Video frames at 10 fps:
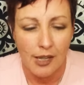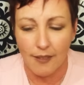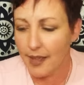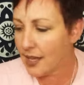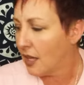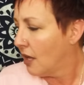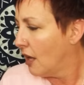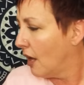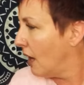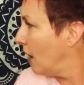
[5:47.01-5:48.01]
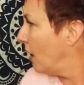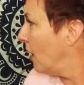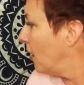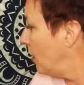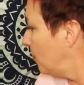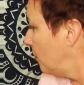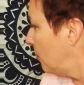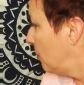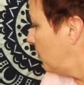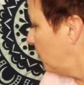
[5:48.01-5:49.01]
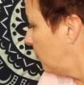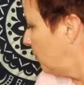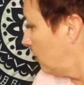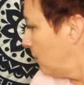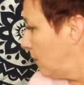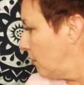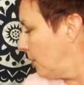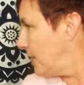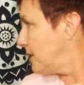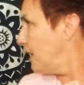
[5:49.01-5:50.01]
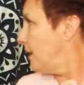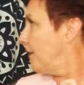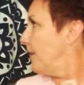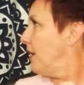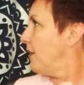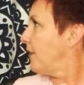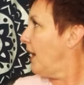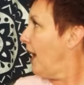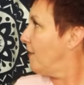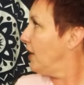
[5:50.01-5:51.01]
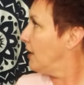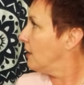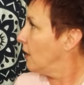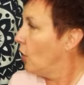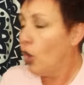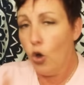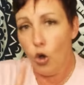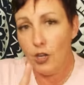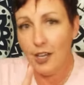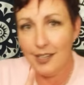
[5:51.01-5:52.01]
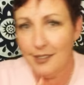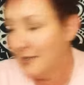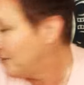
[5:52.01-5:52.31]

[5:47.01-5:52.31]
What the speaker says: Like, let me see if I have it. Hold on.